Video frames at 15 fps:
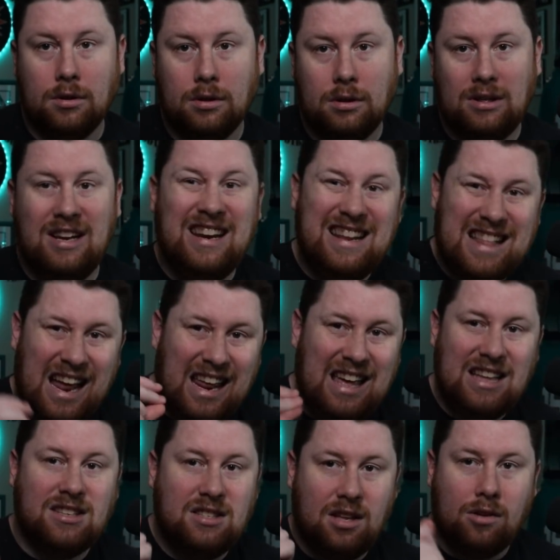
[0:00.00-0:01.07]
You need that
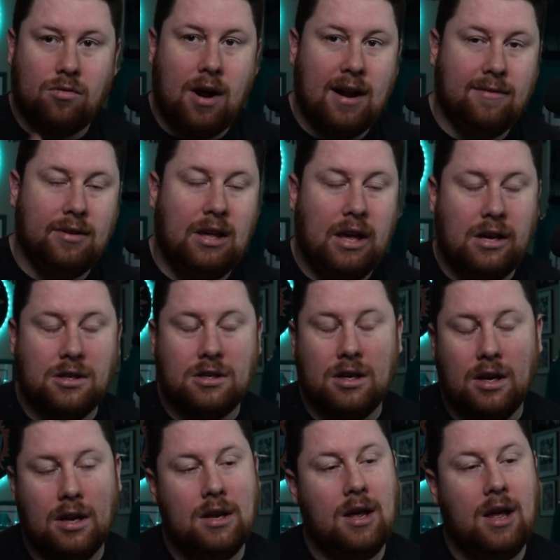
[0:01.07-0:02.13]
instant
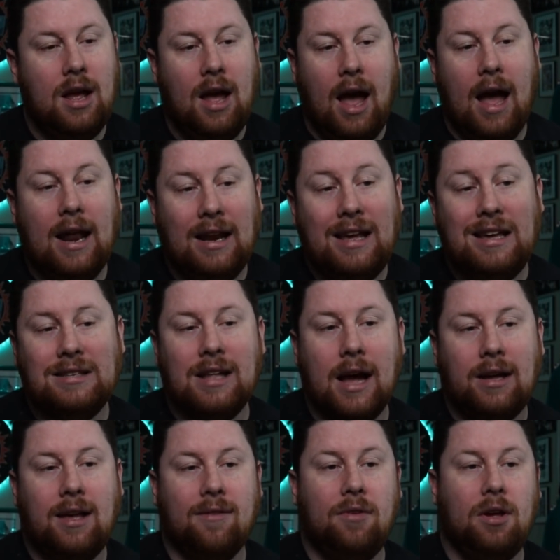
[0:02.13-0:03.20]
gratification and he's not
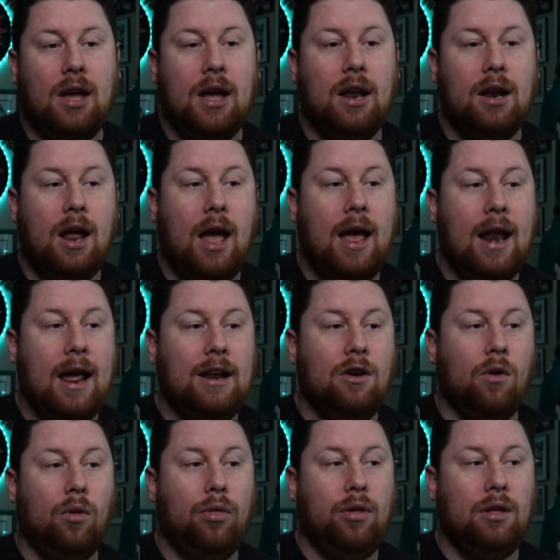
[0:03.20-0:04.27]
giving it. And I
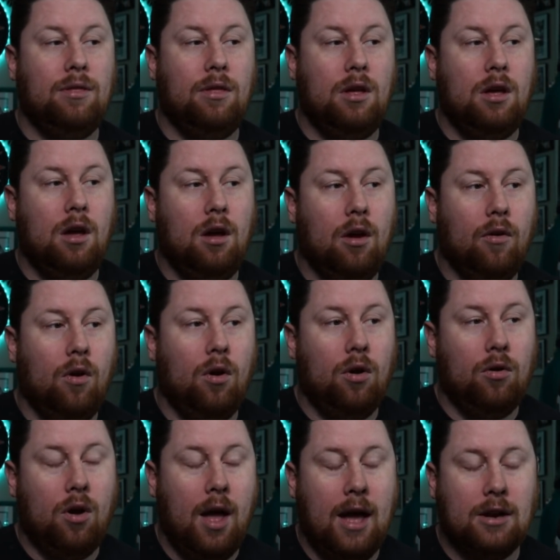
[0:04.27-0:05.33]
don't think the
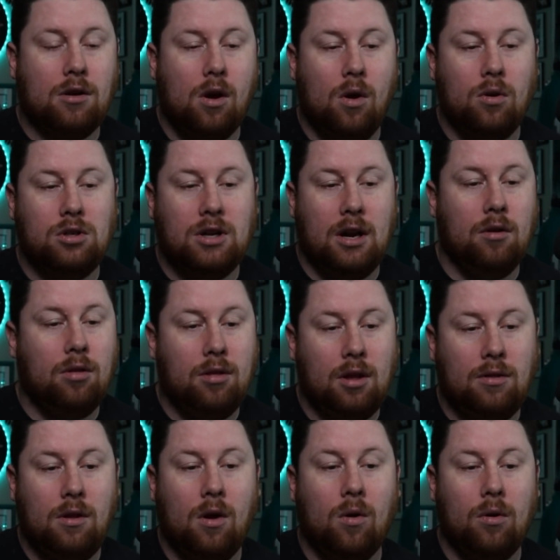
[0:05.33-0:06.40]
head coach, I don't think the
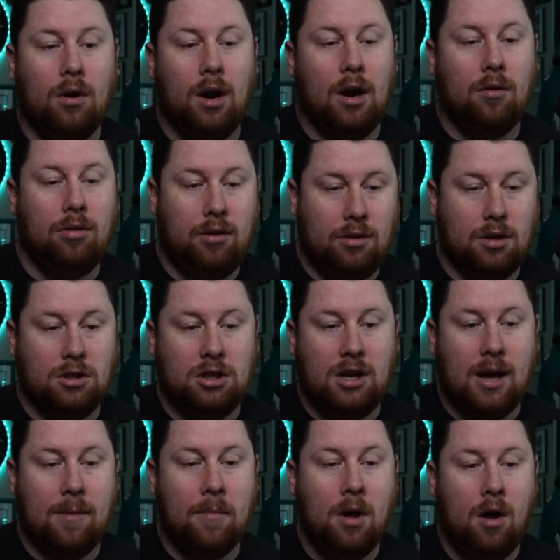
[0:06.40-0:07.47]
owner, and I don't think the
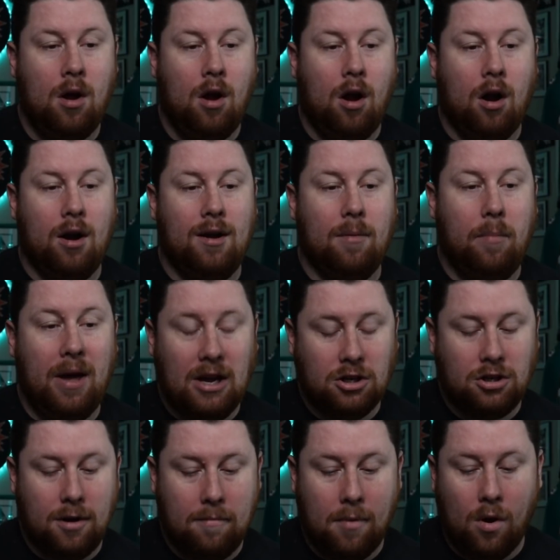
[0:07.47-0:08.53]
GM are in a
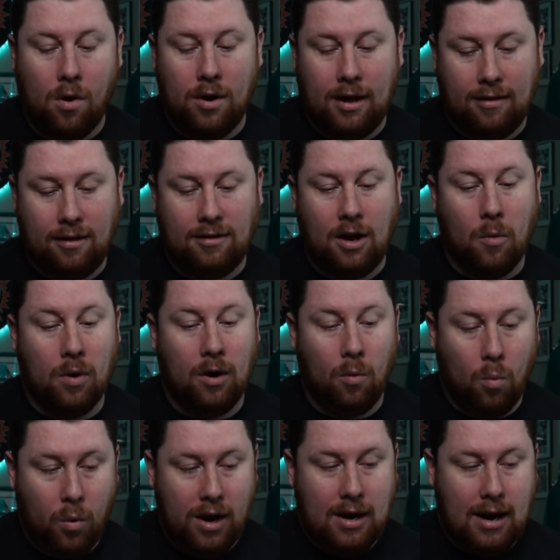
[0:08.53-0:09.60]
patient mode. I think they want to
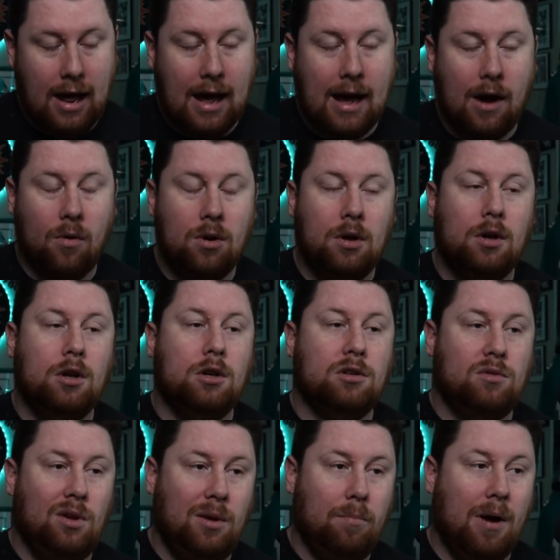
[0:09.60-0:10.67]
win now. So
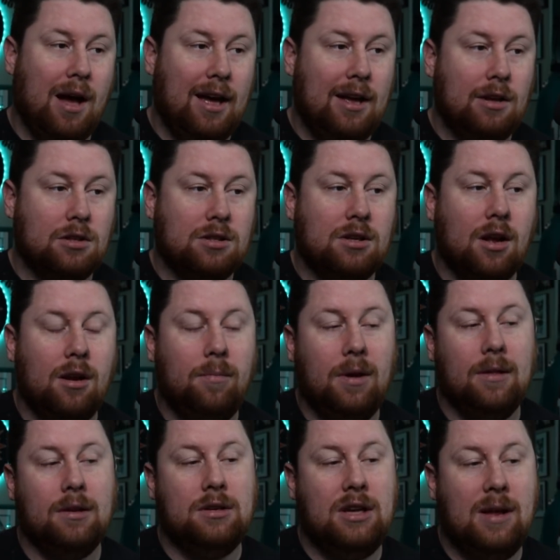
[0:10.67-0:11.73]
he probably isn't going to be on the
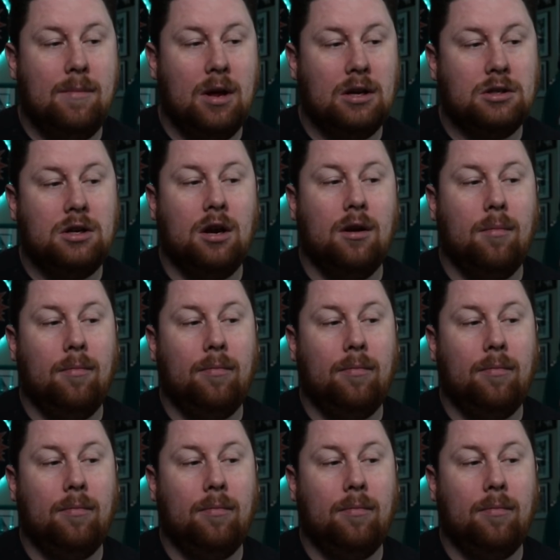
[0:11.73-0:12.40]
team next year.